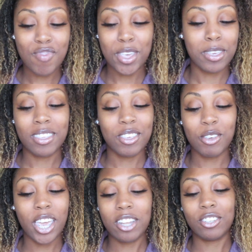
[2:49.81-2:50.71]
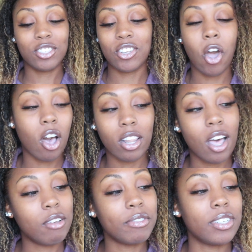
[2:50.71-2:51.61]
Like you can't just call
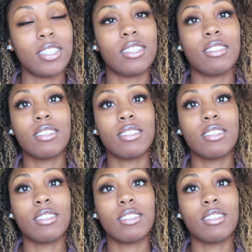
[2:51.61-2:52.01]
off a